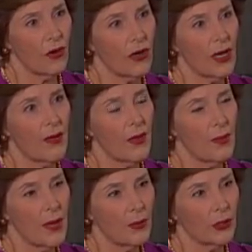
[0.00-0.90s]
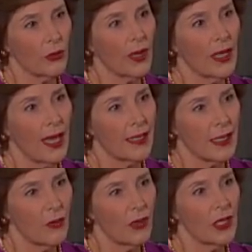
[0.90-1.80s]
for uh, the people to realize
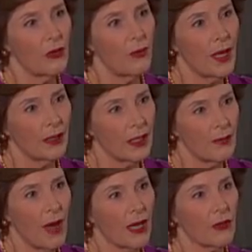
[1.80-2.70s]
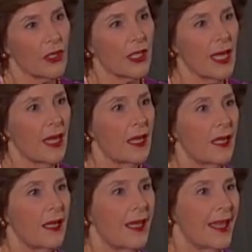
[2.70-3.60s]
that when you build a democracy,
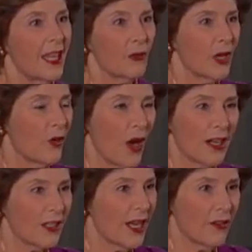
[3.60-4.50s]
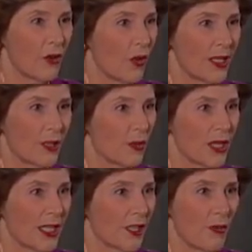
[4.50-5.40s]
it requires everyone's
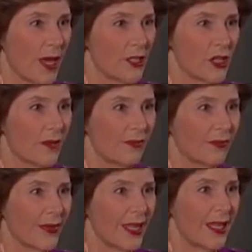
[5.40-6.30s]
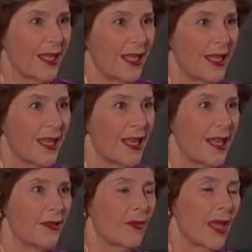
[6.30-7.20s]
participation.
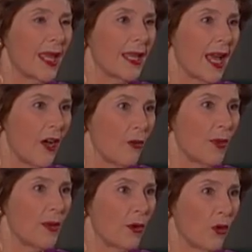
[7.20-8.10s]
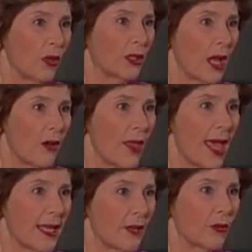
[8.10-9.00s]
Um, and I hope people will know
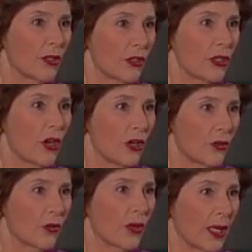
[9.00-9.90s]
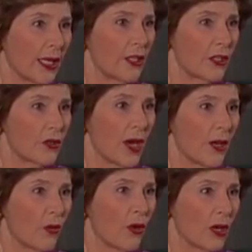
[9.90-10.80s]
that and will start really to try
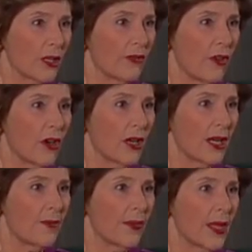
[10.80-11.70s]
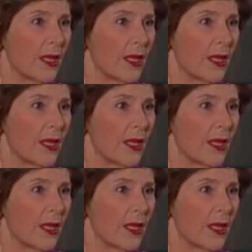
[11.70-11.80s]
to work for, um,